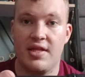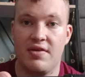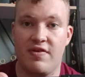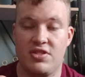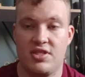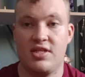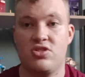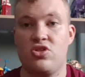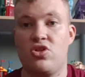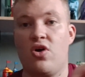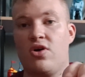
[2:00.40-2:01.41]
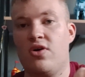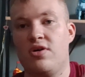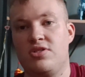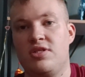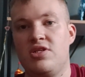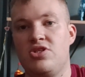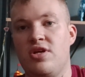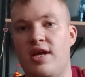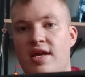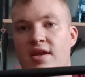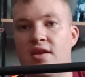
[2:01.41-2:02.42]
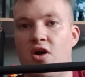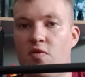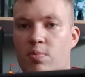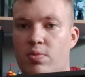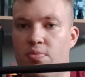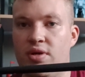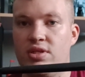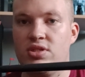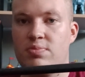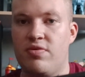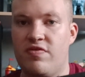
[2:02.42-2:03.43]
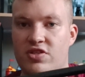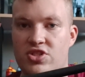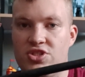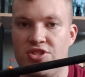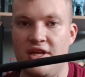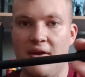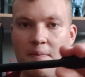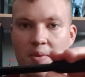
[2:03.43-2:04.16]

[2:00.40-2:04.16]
Defense Against the Dark Arts teacher in Half-Blood Prince, Professor Snape.